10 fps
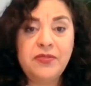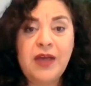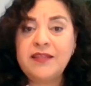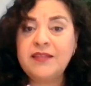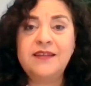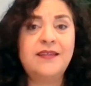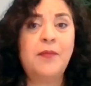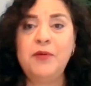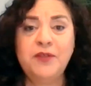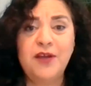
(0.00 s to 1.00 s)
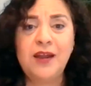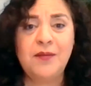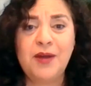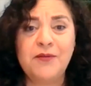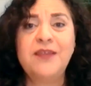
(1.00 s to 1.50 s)
That's an example. It's not
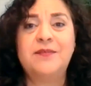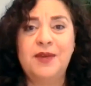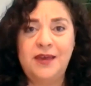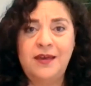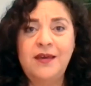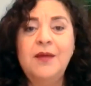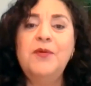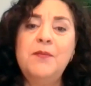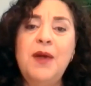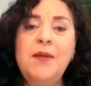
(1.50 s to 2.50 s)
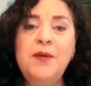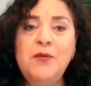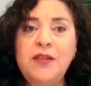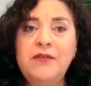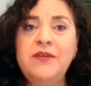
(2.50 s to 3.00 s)
on my resume, but it might be
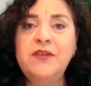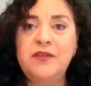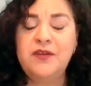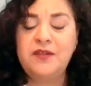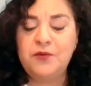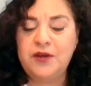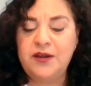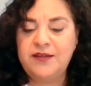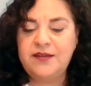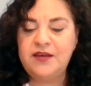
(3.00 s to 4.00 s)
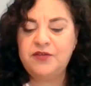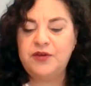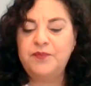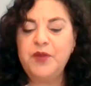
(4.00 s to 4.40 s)
relevant to this organization.